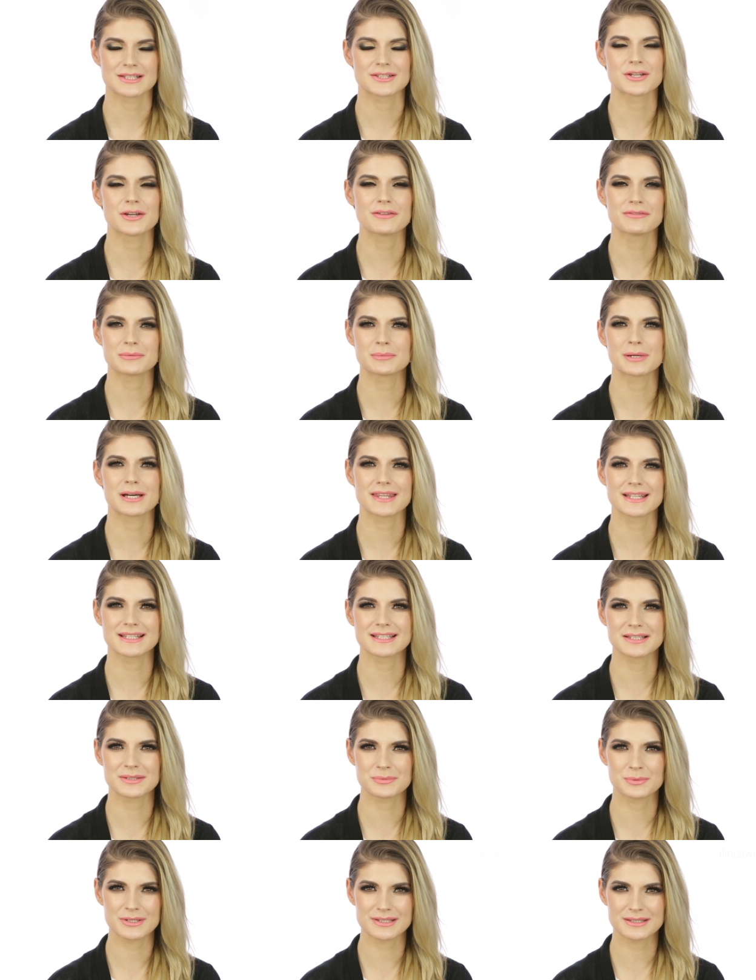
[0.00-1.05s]
So everybody,
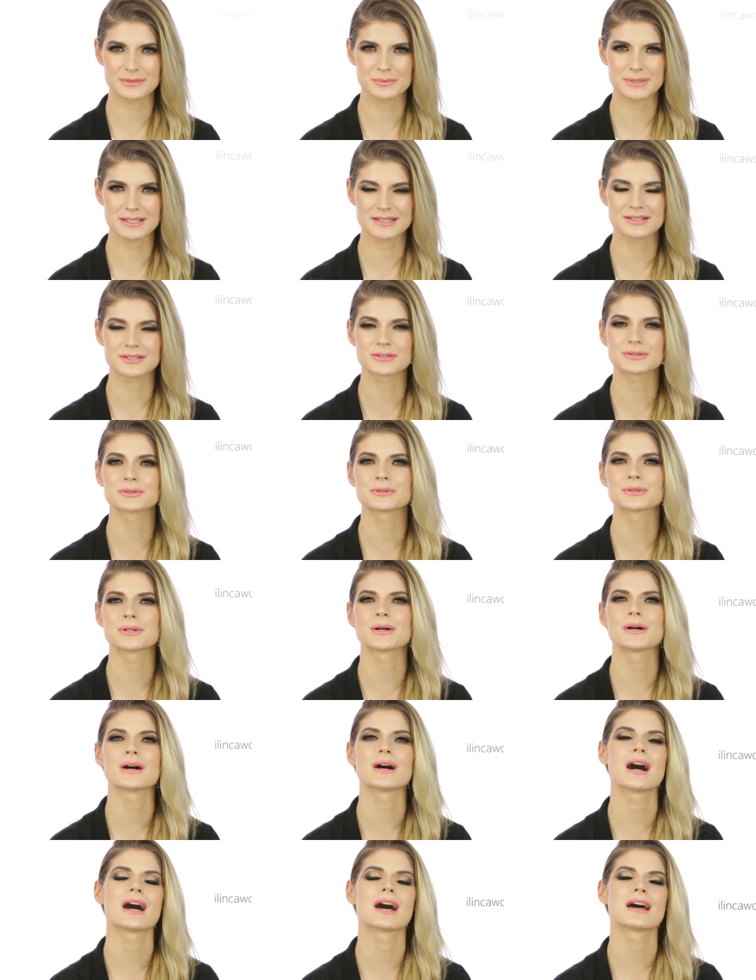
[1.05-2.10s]
this was the week's
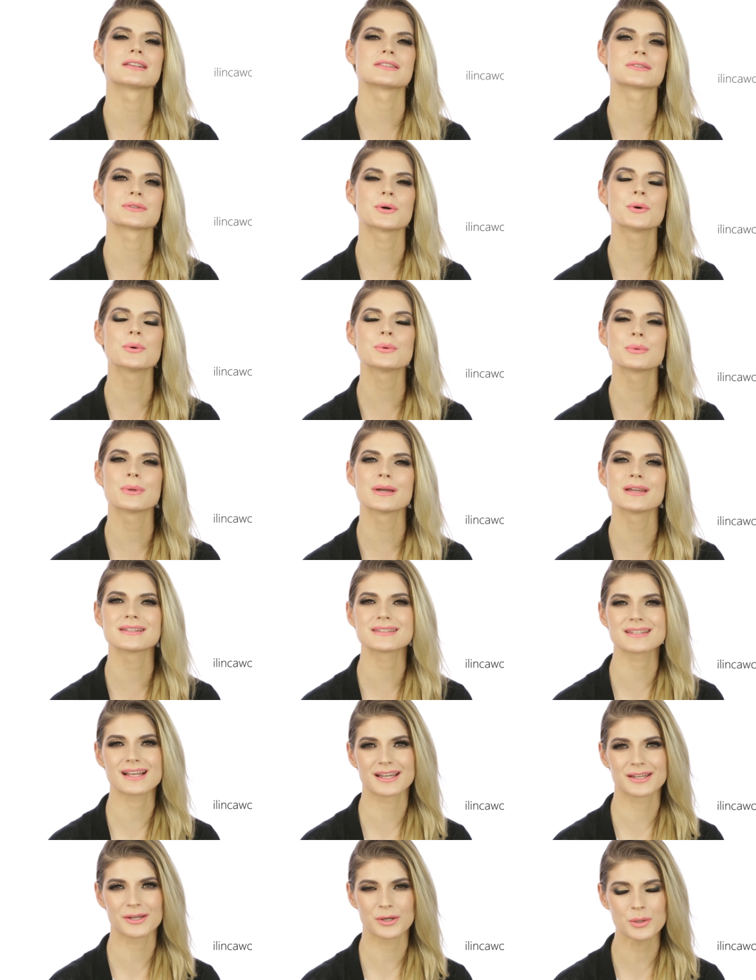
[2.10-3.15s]
tutorial. As
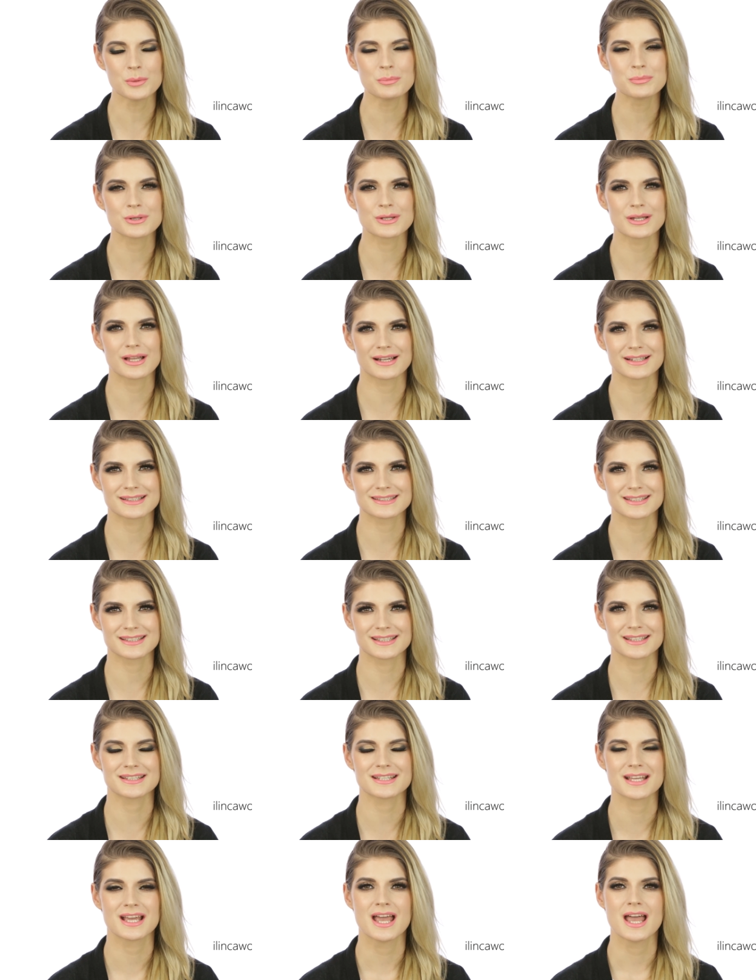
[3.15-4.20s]
always, I hope you liked
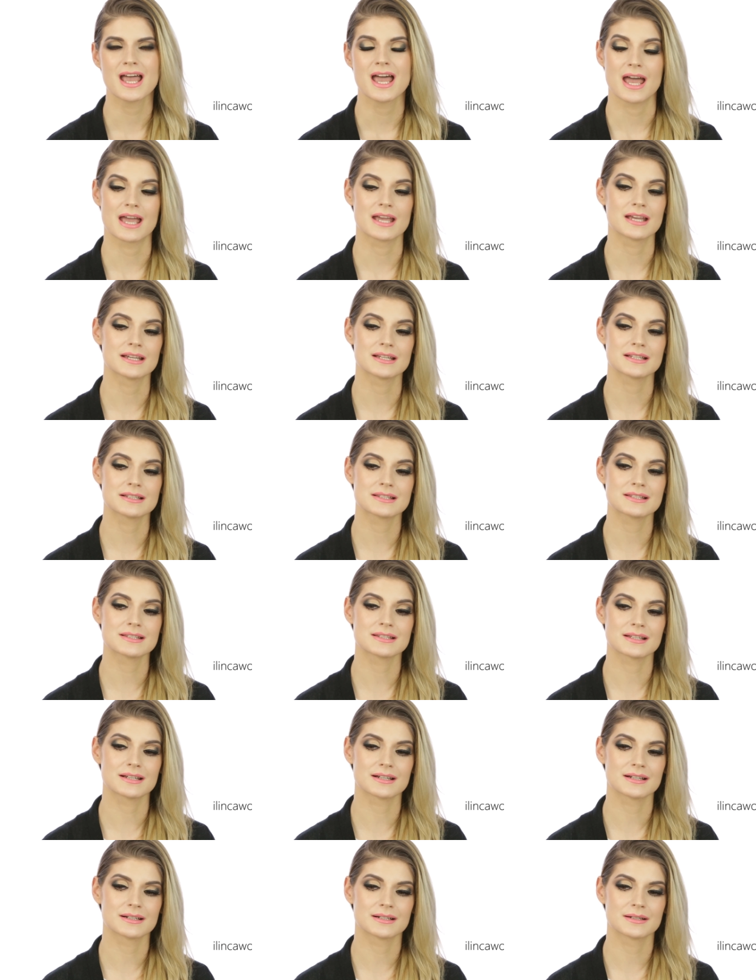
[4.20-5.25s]
it.
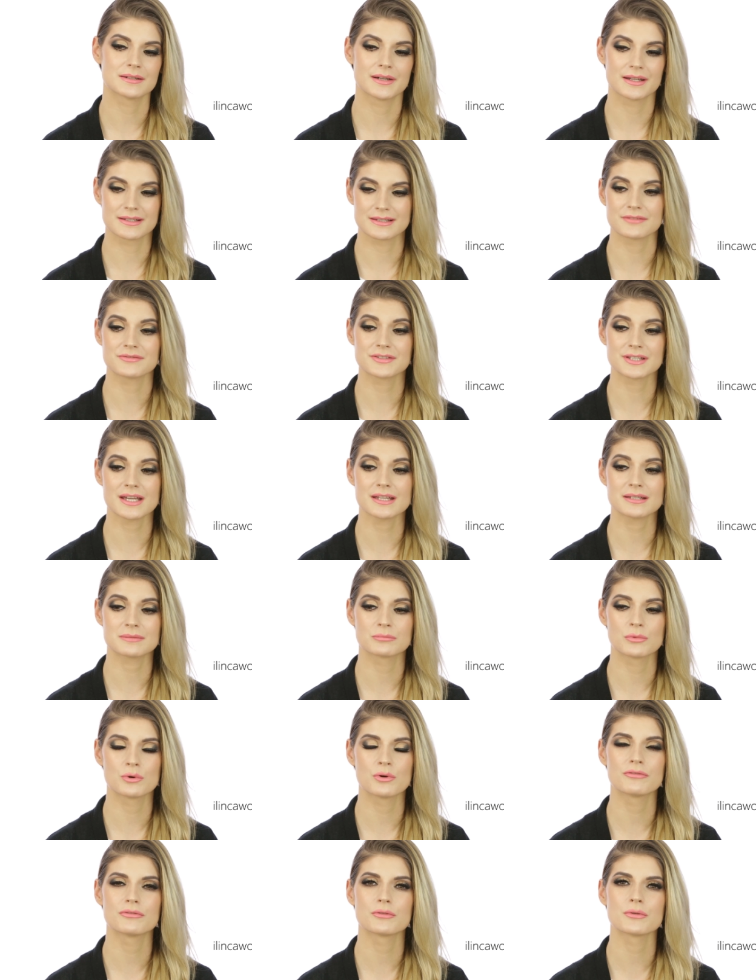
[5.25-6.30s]
It's, as I've said,
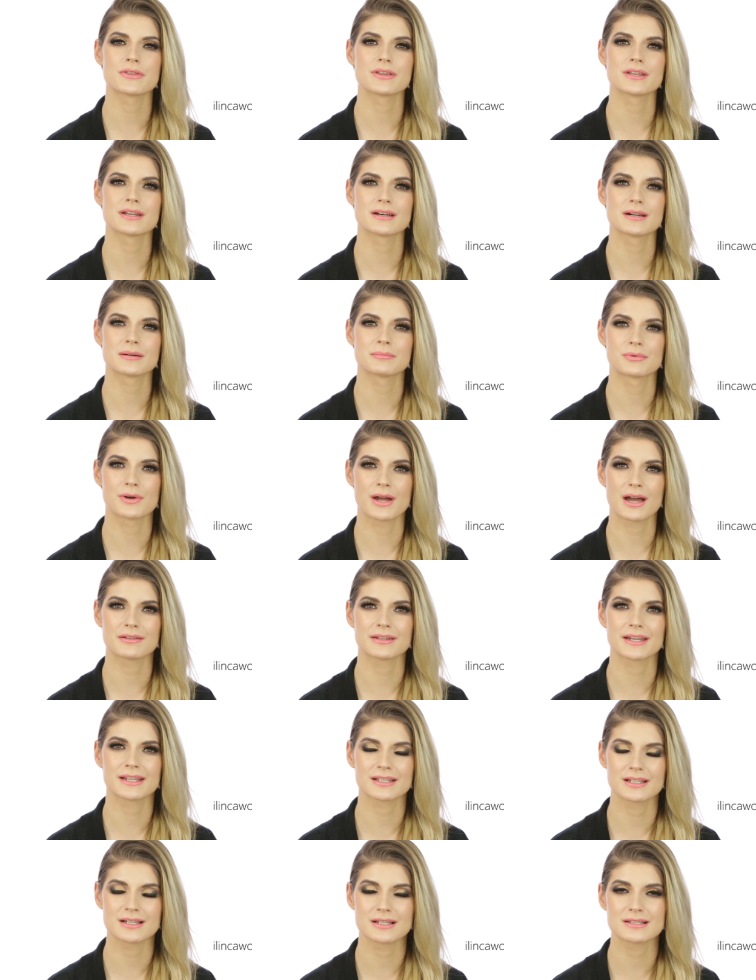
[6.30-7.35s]
more for the
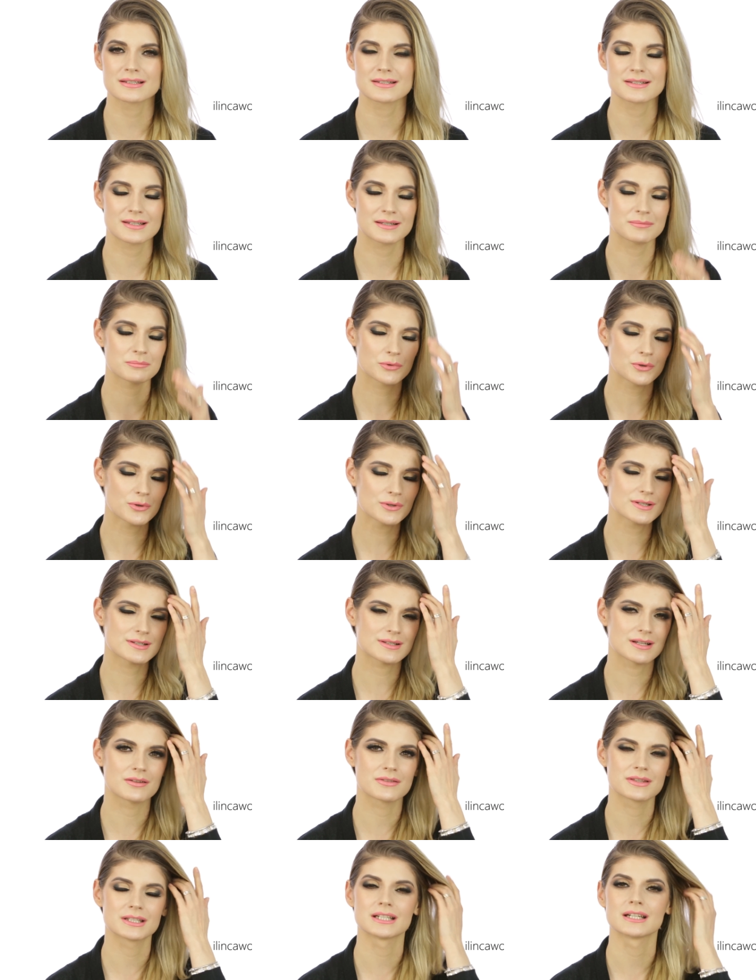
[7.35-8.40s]
brown-eyed girls and boys
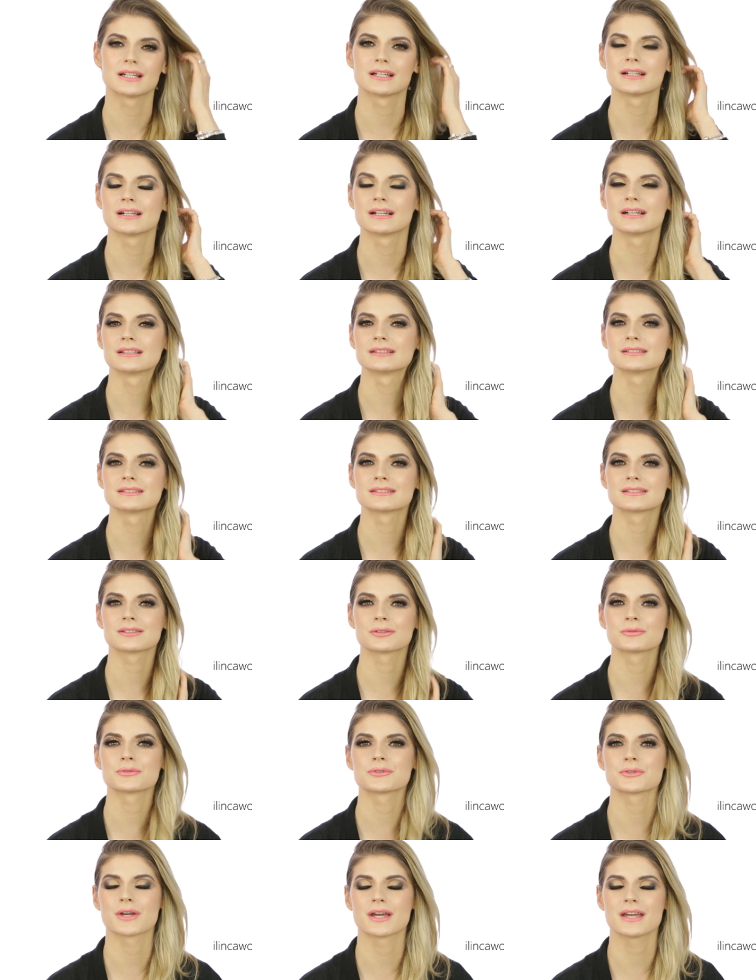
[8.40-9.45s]
out there, and
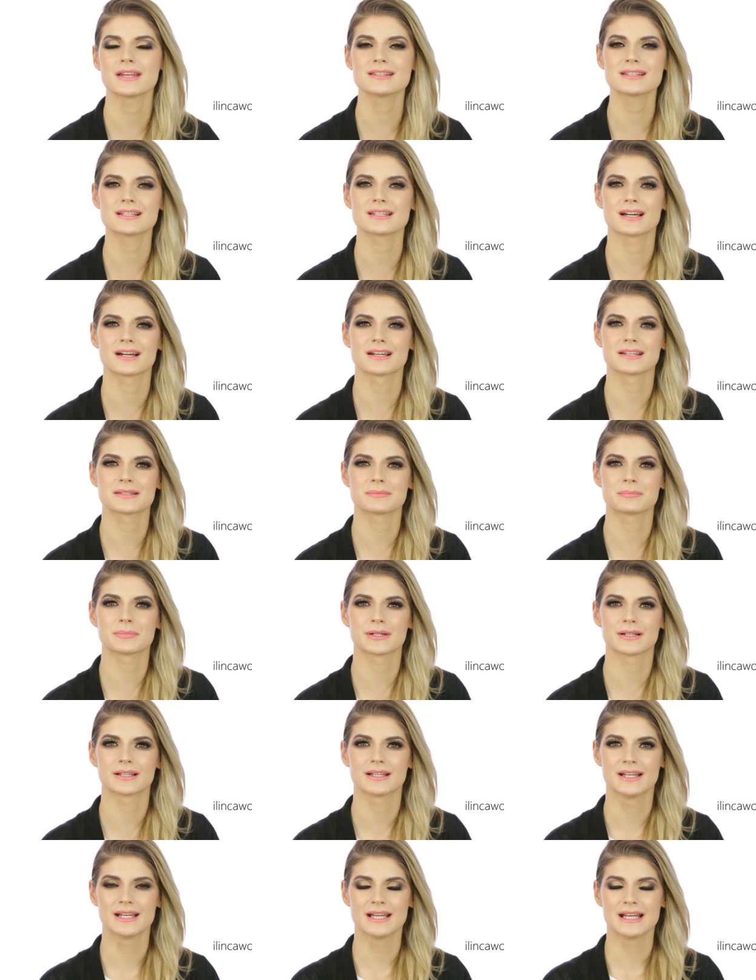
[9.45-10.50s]
also hazel eyes,
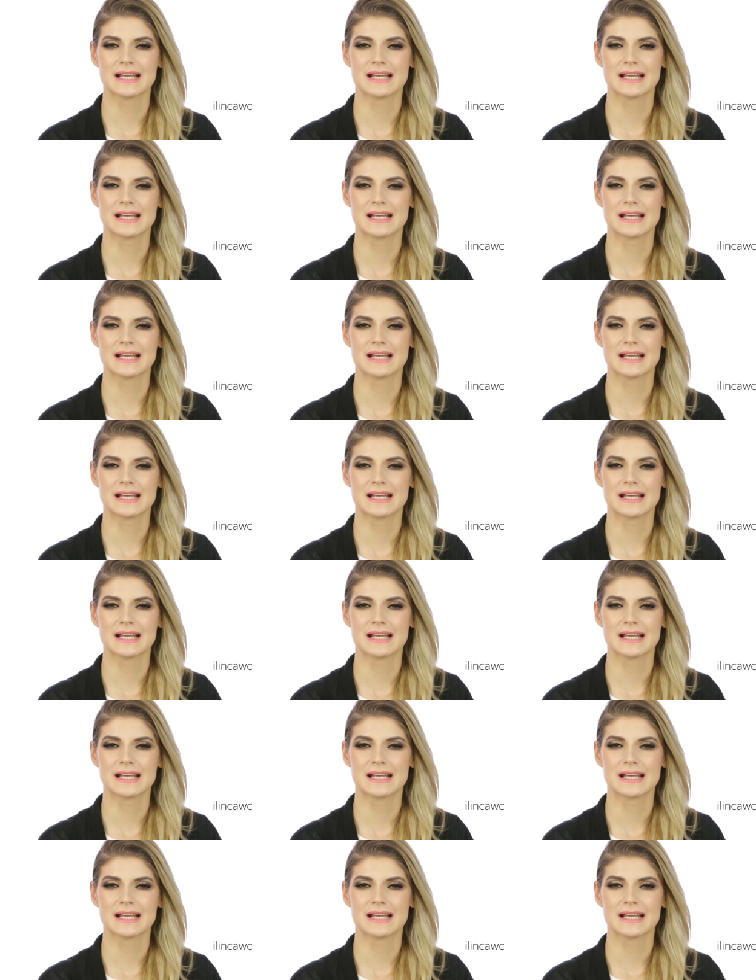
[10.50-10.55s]
but